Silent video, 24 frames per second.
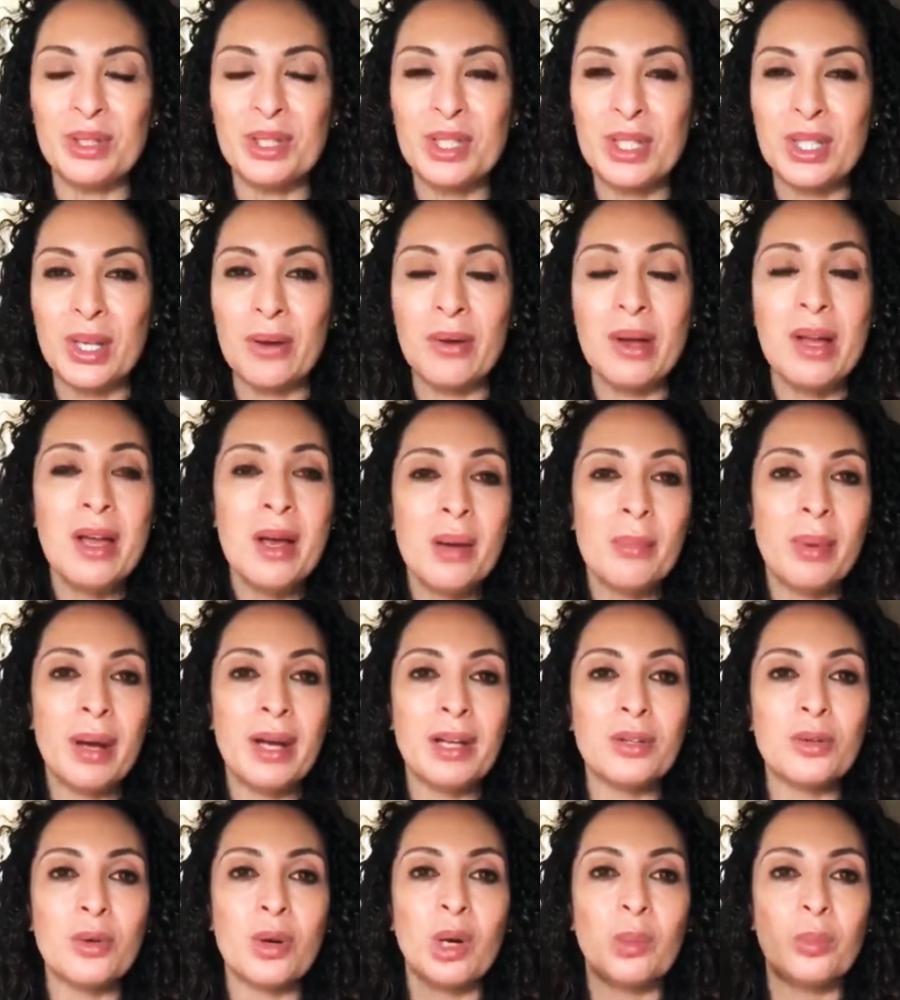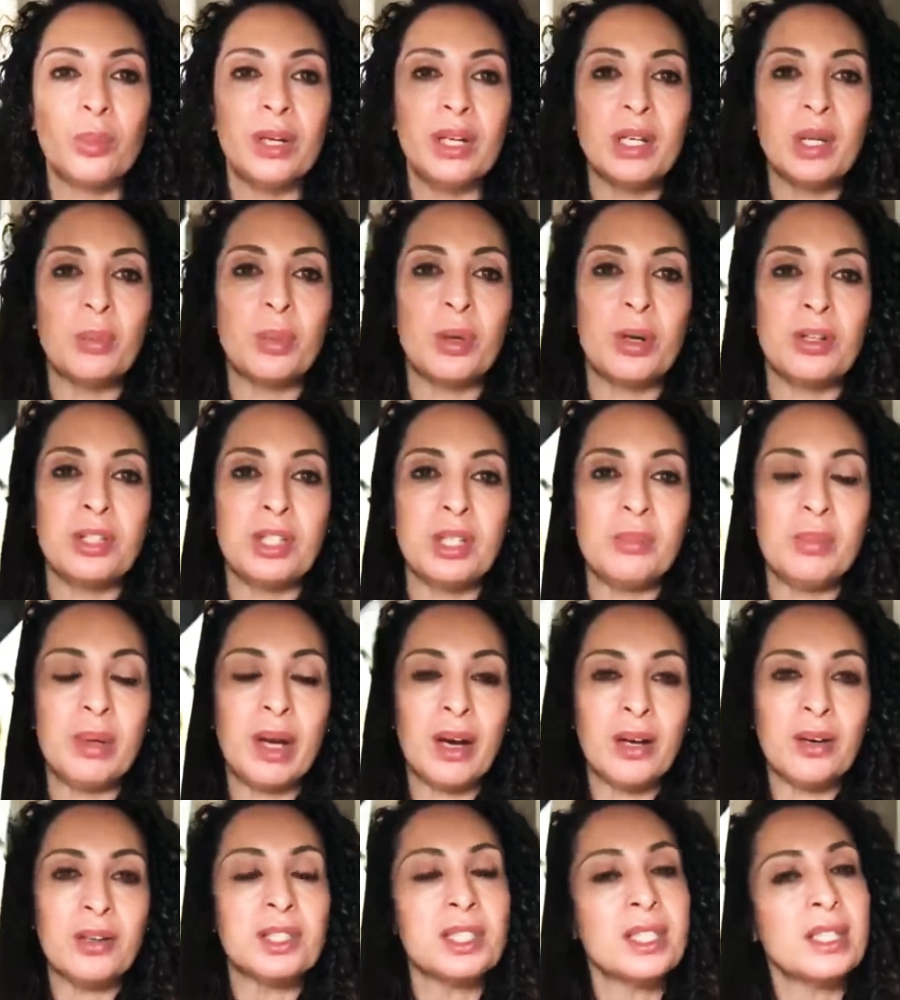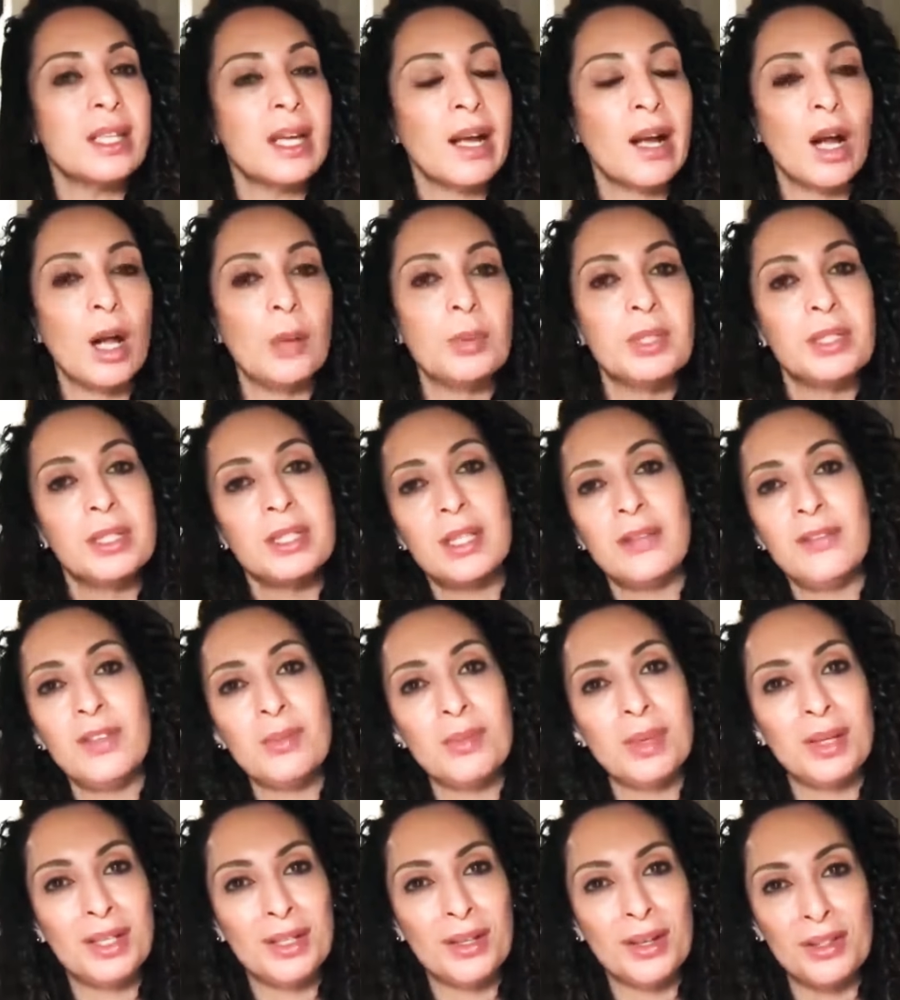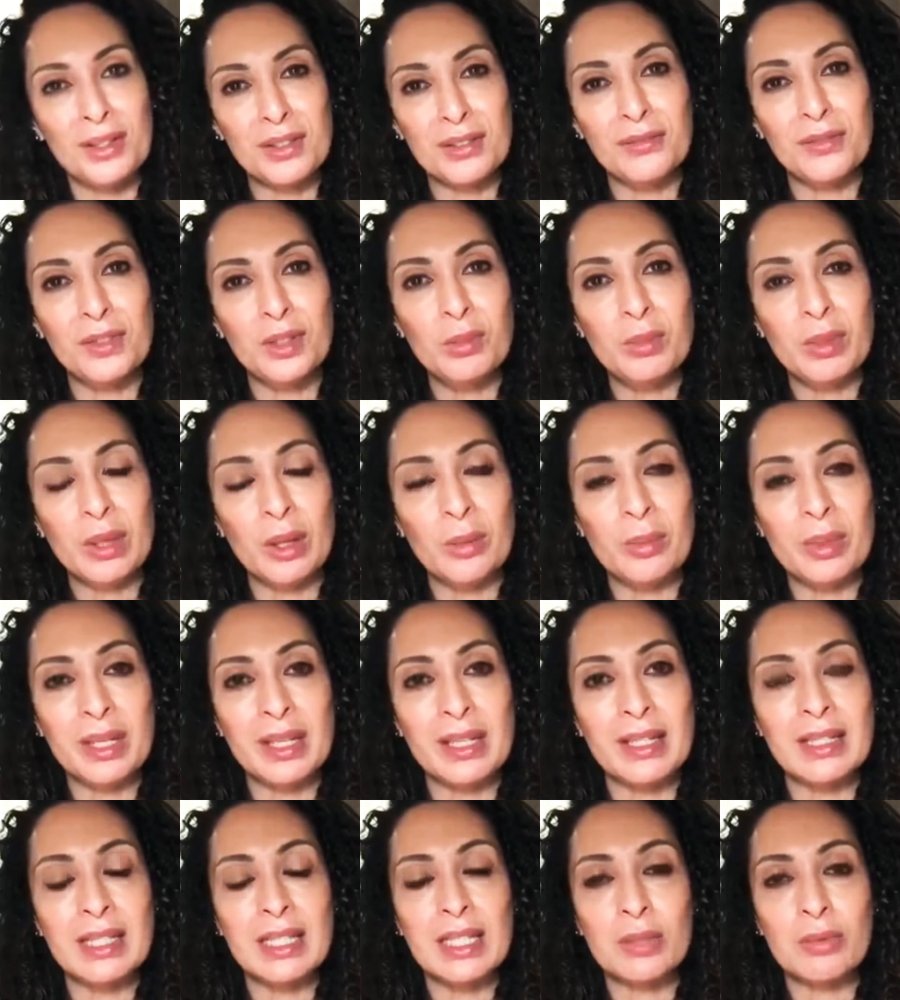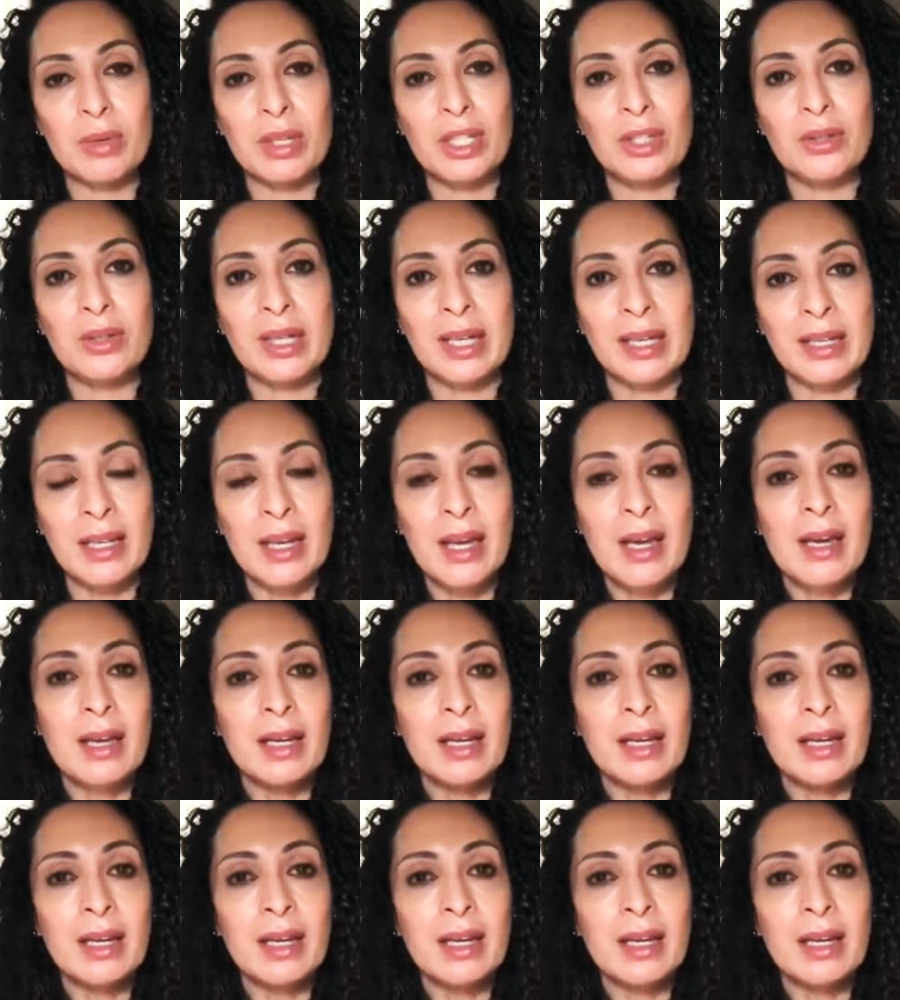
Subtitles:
So by incorporating a protein powder, it's going to help to save you money on your food bill because this way you can